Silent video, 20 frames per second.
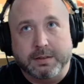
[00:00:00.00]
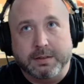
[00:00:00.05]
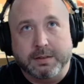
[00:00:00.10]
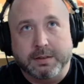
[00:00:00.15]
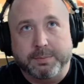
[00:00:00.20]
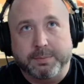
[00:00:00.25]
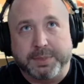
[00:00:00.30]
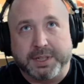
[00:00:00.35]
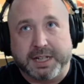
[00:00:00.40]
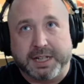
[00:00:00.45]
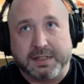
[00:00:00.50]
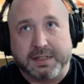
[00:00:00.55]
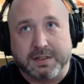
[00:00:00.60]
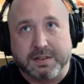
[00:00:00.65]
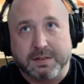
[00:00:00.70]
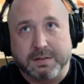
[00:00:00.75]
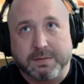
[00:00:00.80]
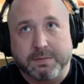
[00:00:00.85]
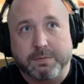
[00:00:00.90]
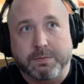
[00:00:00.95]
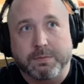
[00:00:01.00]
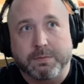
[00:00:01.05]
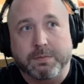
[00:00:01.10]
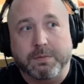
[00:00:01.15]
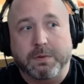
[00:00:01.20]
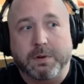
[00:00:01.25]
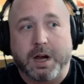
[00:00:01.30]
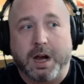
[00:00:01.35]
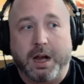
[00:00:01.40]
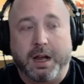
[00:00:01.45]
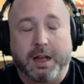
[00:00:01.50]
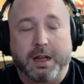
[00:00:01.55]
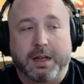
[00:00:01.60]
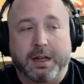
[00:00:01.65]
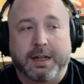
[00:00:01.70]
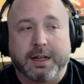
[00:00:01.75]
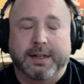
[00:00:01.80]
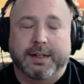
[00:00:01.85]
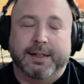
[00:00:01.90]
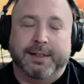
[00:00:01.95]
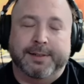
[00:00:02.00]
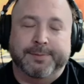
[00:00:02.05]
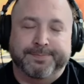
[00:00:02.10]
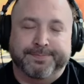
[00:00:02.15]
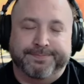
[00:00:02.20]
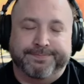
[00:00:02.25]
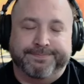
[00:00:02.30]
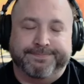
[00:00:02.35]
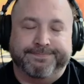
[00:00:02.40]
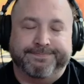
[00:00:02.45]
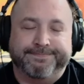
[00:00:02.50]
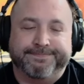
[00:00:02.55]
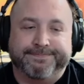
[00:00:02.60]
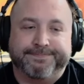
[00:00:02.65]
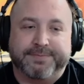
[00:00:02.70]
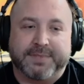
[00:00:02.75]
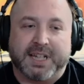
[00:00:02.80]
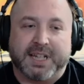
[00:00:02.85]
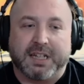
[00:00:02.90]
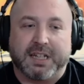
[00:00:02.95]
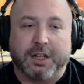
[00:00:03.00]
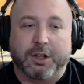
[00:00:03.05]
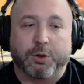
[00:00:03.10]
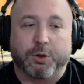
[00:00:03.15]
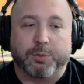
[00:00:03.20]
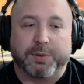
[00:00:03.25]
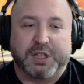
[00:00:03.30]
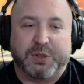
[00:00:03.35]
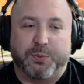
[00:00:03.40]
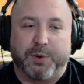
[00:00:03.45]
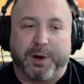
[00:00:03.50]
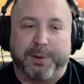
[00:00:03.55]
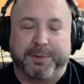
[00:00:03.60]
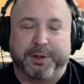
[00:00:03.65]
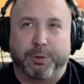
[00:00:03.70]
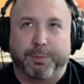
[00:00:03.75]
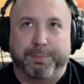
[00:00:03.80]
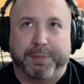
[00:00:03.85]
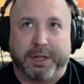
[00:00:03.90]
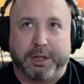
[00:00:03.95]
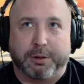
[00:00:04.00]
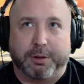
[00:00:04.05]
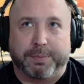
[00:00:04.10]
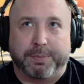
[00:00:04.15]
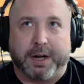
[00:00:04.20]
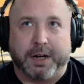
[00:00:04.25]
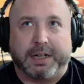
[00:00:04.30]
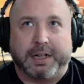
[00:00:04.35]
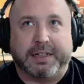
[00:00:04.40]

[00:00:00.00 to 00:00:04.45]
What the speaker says: because and the other reason why I'm a little bitter about it,